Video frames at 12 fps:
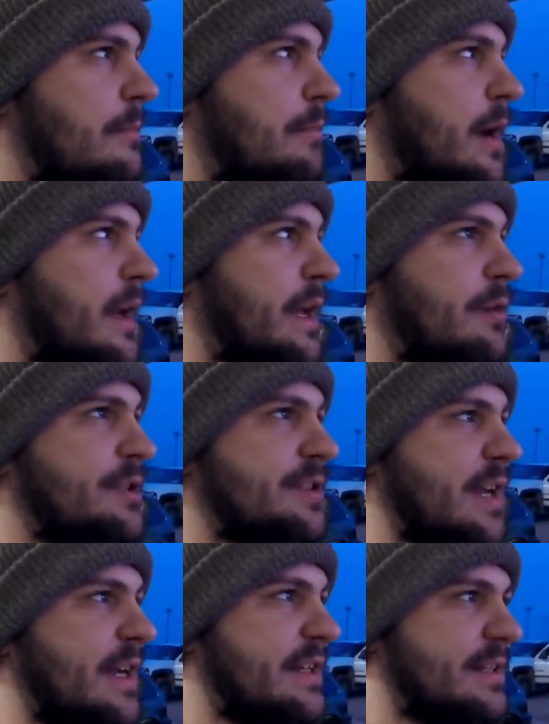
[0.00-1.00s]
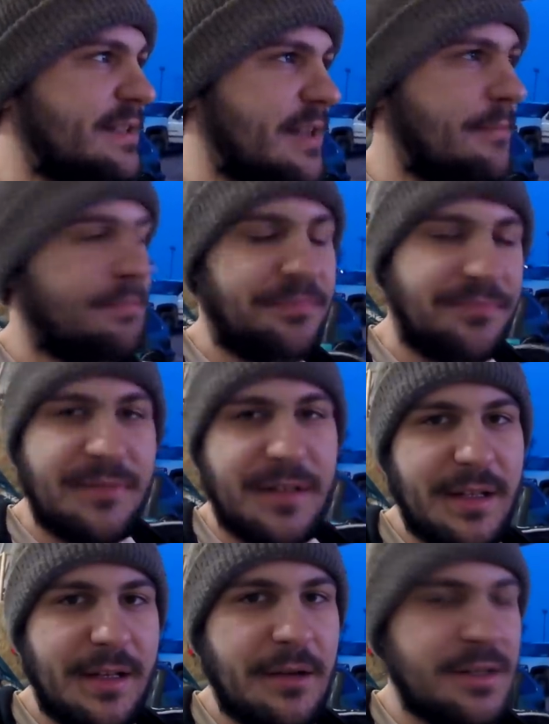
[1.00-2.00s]
But it was like something,
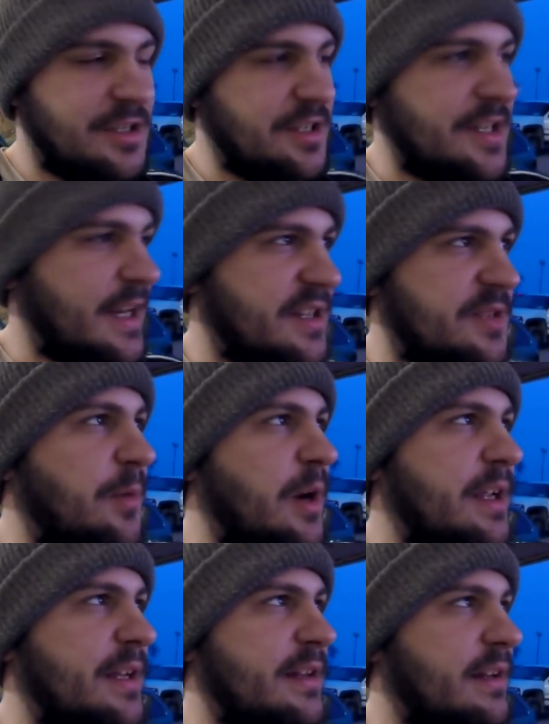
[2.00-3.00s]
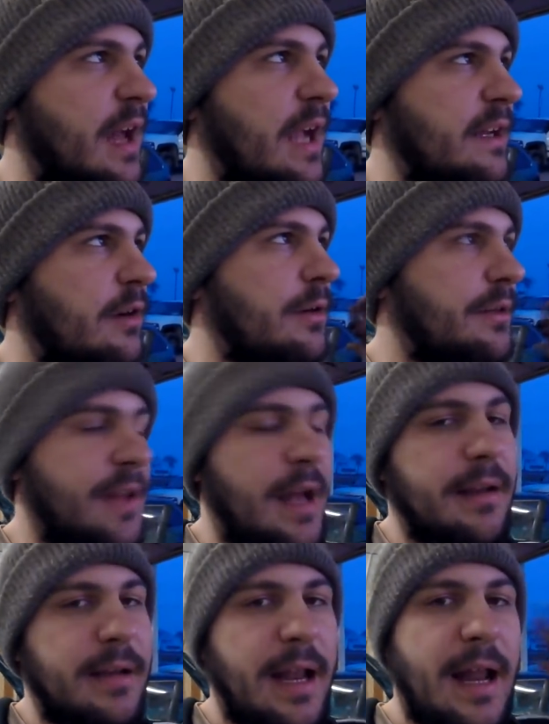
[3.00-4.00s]
it was just like a spike in the dyno that
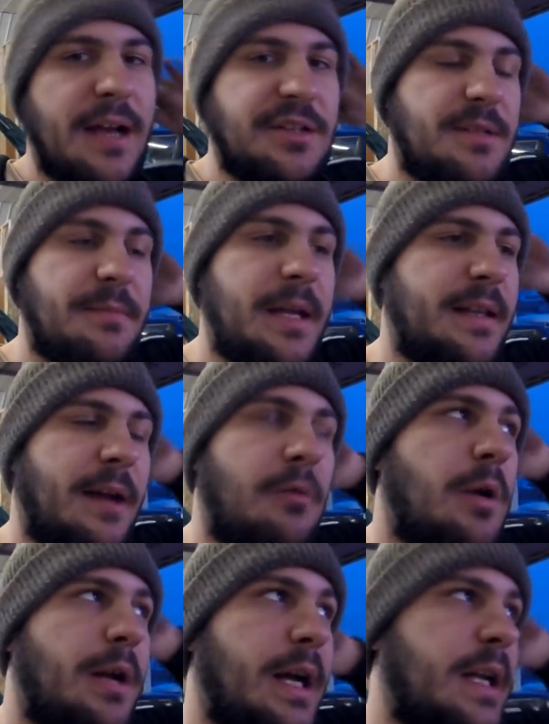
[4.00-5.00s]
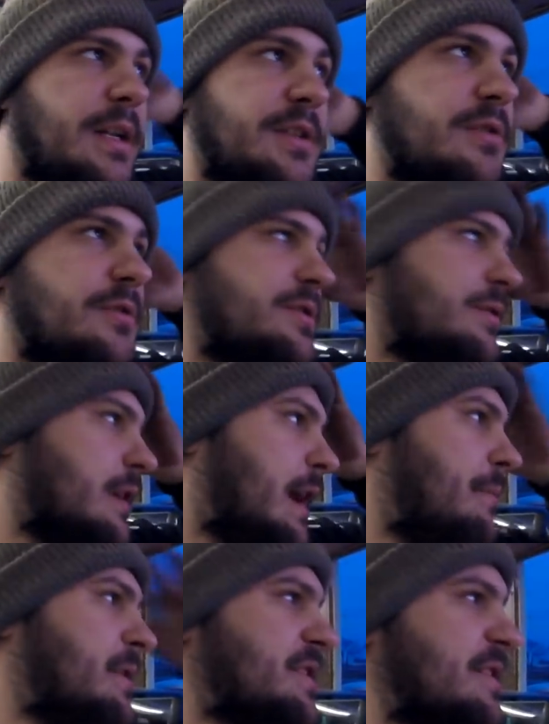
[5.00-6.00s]
it actually made that one ninety-two. So
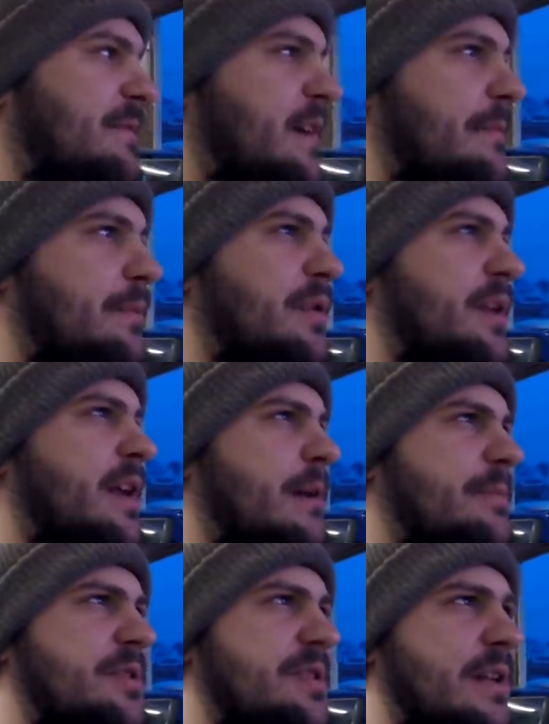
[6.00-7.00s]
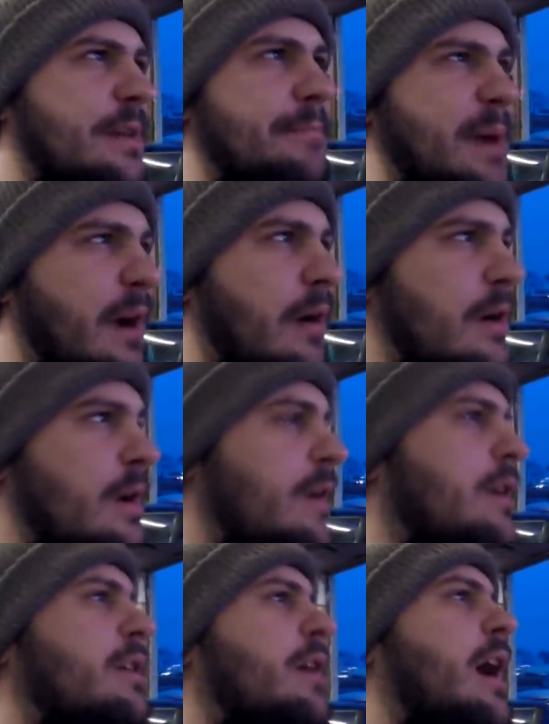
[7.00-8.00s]
I'm gonna see if I can pull that up just to compare,
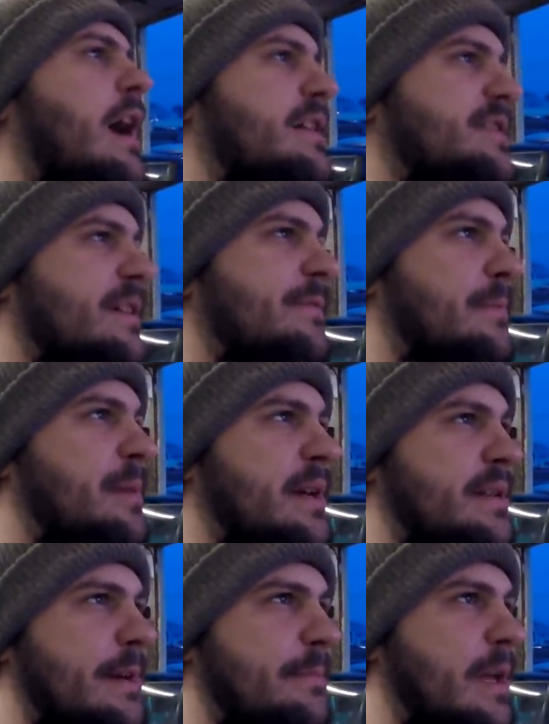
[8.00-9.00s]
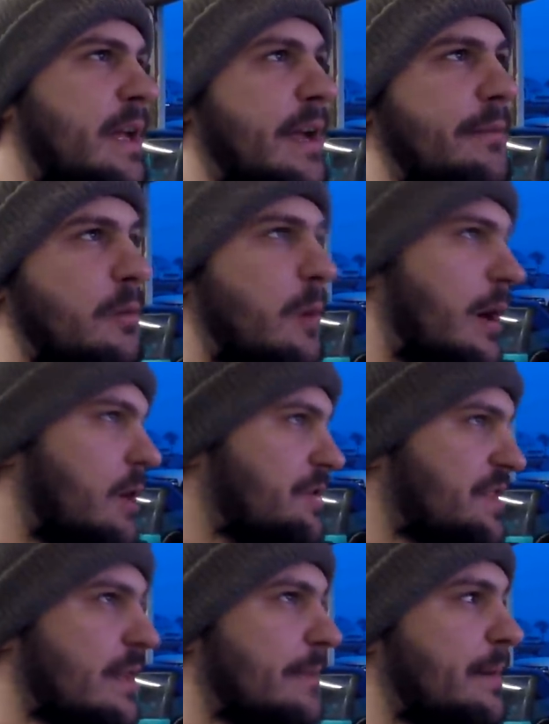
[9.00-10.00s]
uh, see if it picked up like everywhere
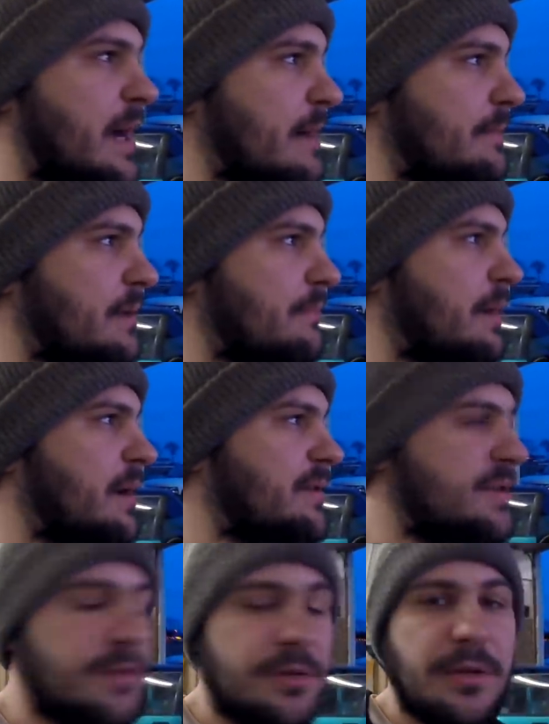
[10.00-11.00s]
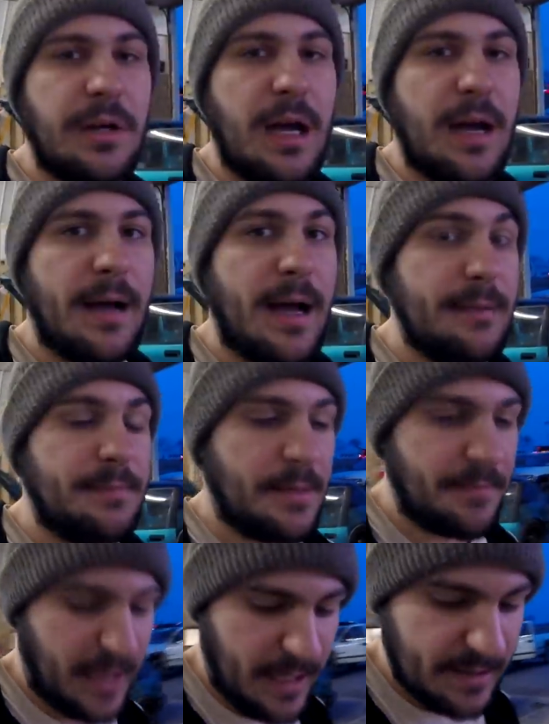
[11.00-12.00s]
else on the bottom compared to uh, on
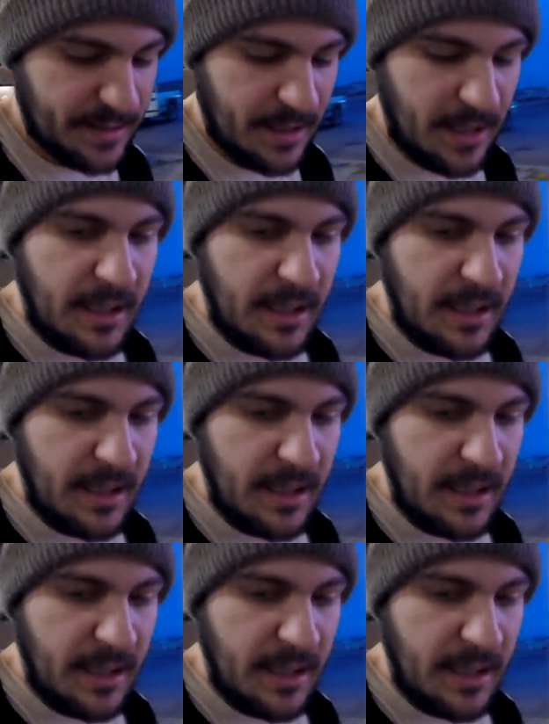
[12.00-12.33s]
pump gas.